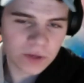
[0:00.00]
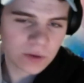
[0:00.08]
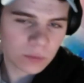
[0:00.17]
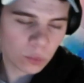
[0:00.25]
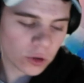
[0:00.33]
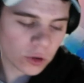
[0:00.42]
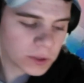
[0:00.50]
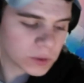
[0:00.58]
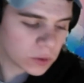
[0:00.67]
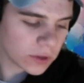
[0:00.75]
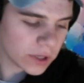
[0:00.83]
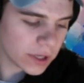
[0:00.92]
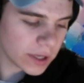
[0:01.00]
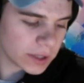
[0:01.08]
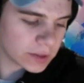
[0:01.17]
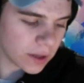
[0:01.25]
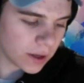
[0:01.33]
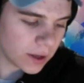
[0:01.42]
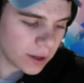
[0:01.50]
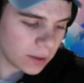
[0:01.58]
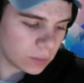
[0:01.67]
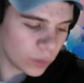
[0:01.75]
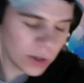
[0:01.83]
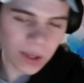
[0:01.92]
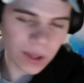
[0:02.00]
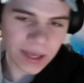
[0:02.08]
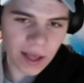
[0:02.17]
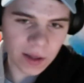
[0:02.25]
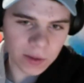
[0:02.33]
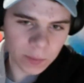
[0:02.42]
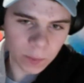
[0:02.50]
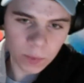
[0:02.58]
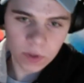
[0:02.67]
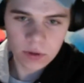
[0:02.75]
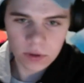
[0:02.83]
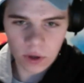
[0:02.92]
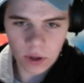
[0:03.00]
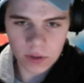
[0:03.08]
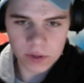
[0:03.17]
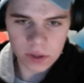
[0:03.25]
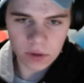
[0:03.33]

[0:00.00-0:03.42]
moral of the story is we don't like Ellen. Also,